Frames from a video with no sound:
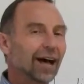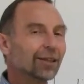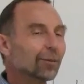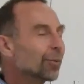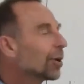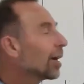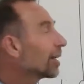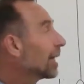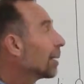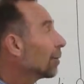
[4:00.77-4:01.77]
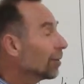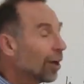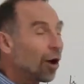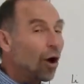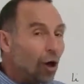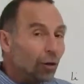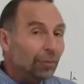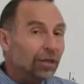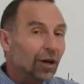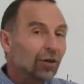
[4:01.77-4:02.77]
on the periodic table, all
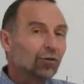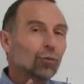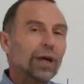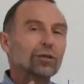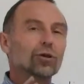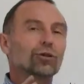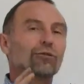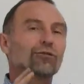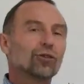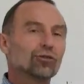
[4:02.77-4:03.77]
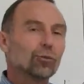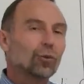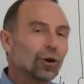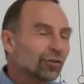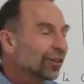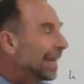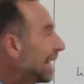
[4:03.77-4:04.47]
because the way nuclear fusion works